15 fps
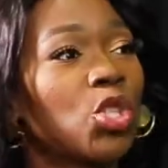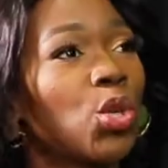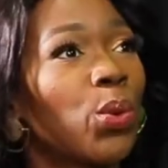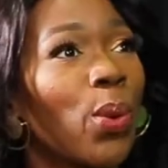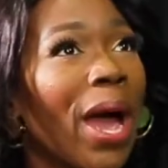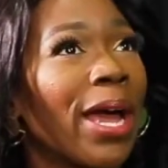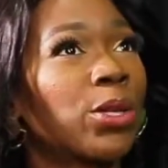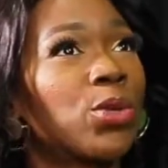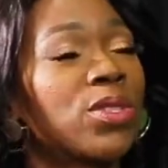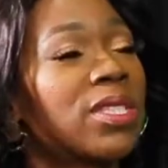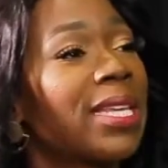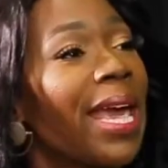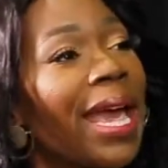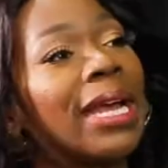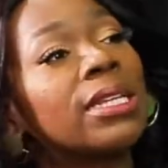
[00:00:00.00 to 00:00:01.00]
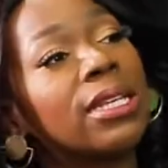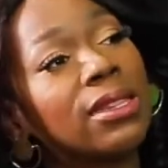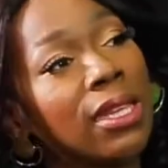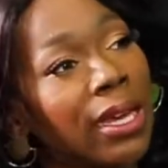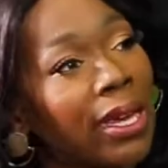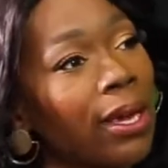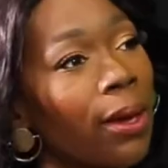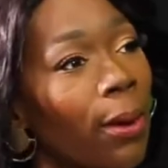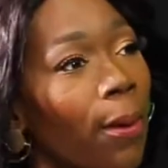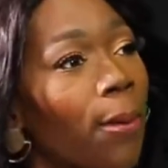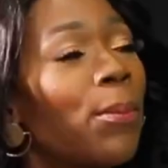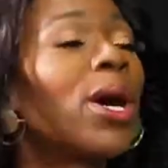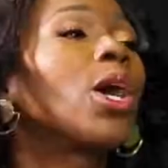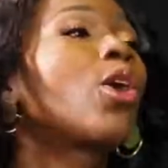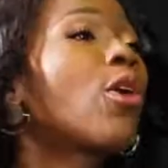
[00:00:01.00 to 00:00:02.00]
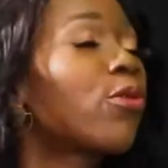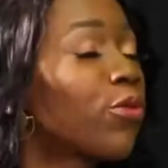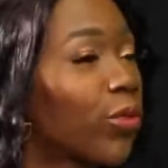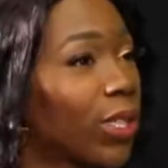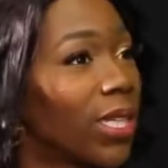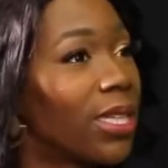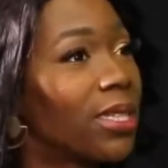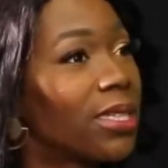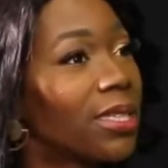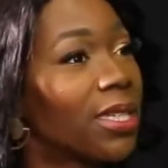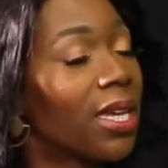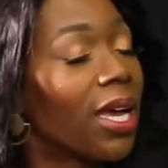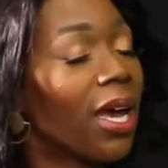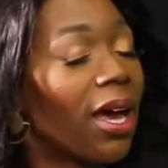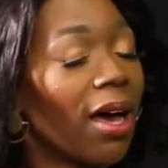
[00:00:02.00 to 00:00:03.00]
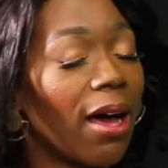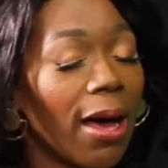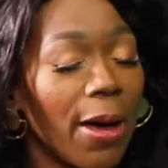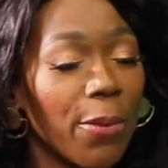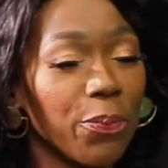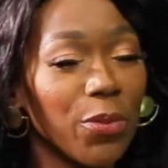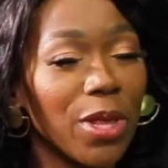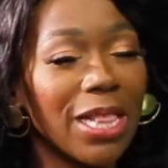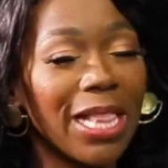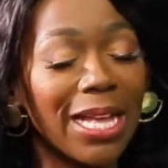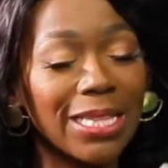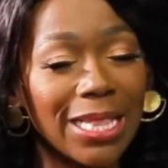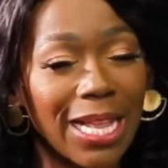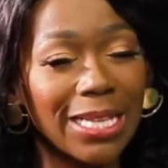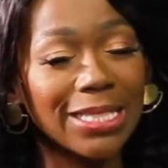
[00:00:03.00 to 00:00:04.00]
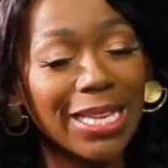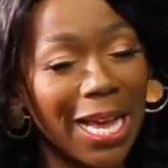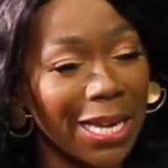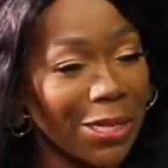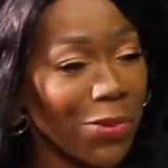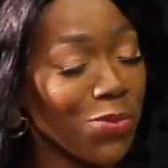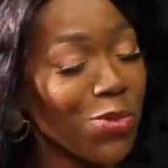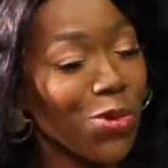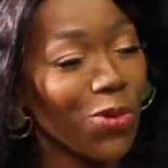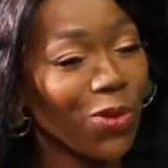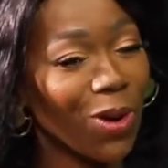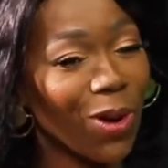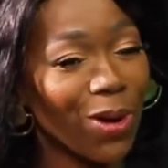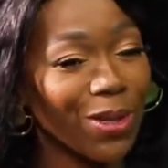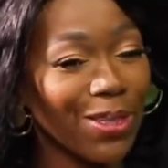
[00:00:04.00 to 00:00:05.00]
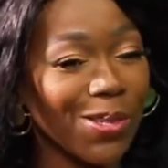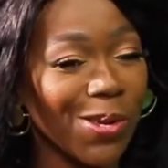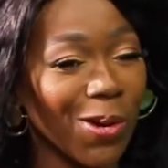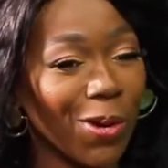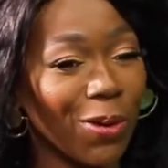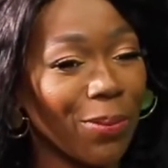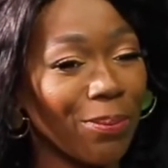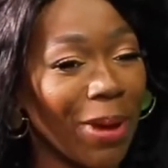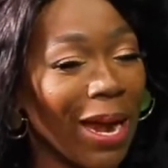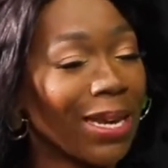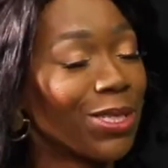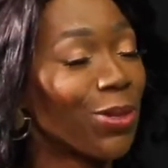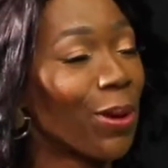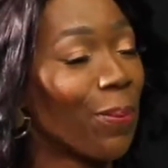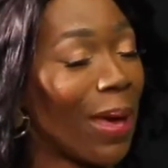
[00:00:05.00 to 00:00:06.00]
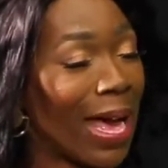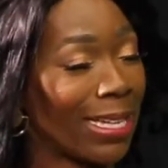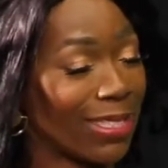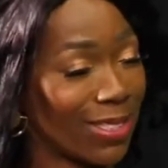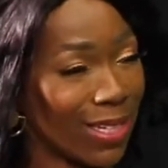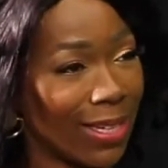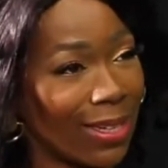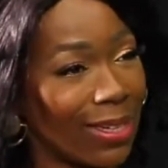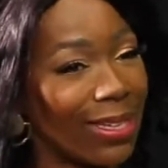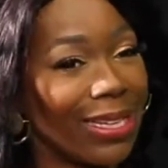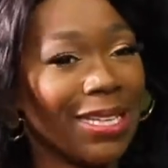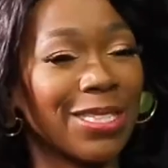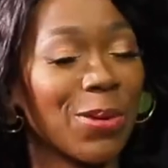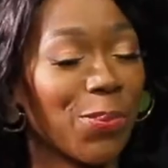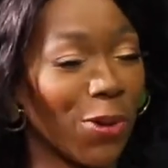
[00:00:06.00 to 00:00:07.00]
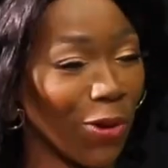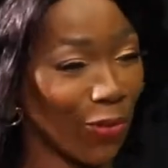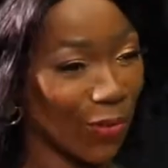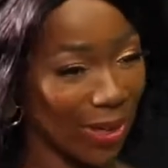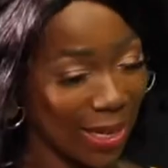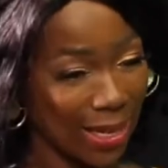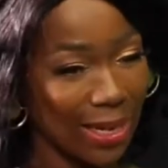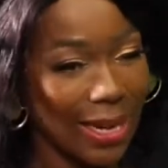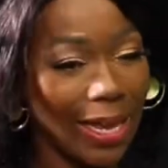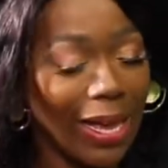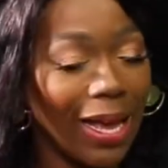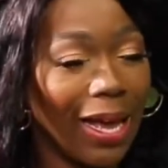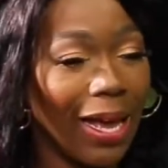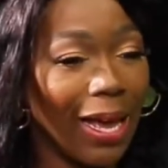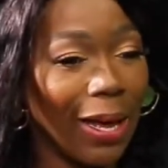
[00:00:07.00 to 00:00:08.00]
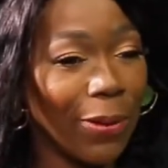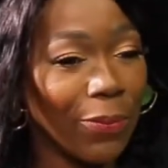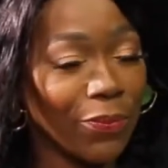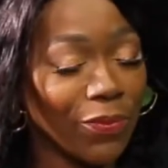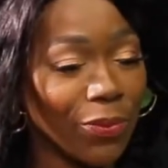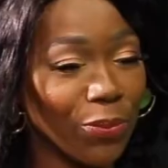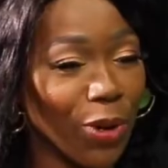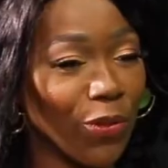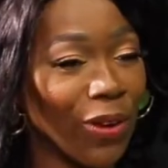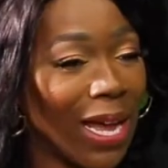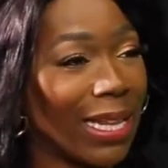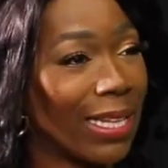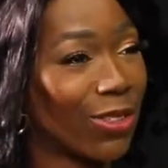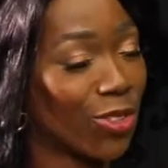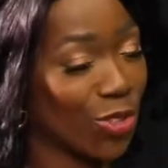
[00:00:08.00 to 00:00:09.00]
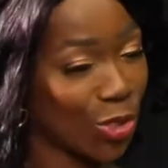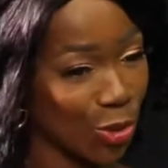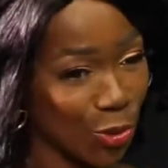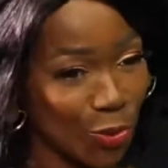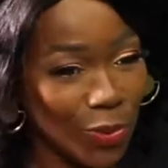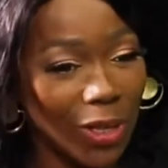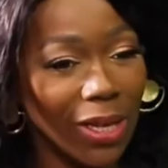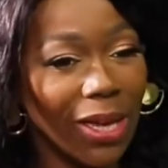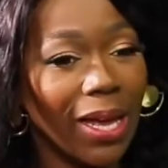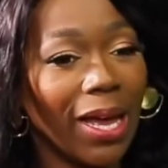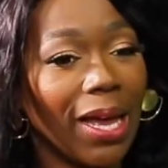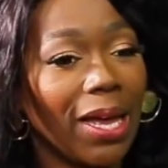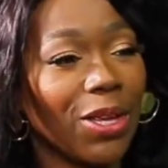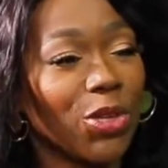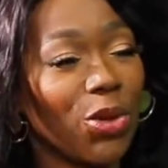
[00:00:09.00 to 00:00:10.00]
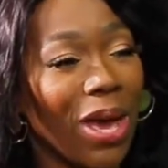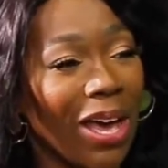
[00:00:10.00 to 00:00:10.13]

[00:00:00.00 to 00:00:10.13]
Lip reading: you, I don't see anything but confidence. Let's kind of move on. You're married to a pastor. He's a prophet, Prophet Alex Twum. You